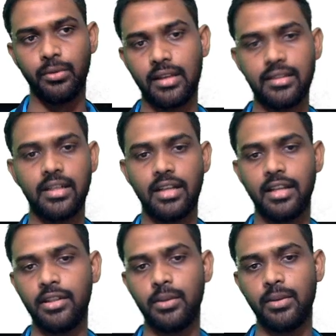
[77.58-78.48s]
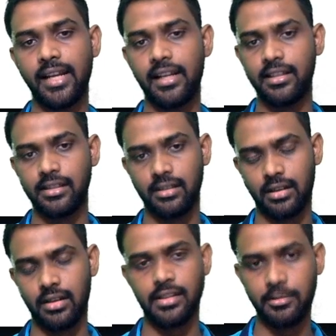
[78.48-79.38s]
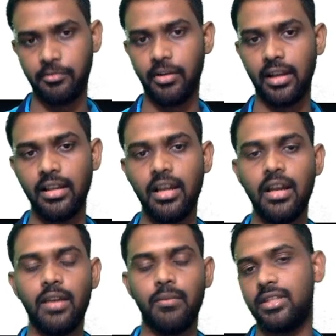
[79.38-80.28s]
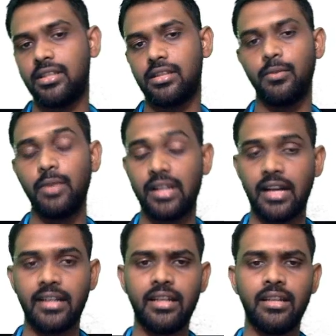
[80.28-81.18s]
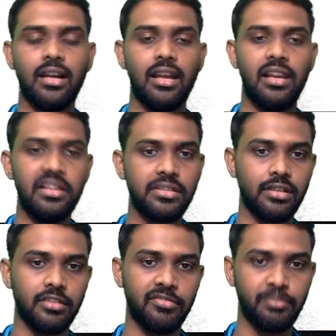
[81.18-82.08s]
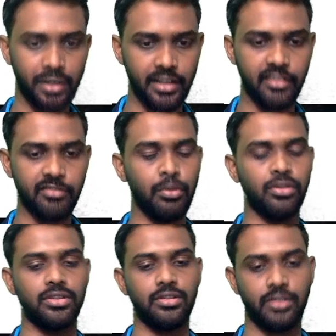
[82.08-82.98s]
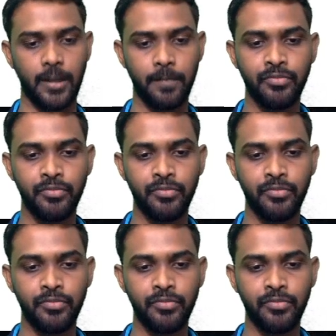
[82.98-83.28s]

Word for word: click that link you will get a uh, zip file which will contain a list of pdf books okay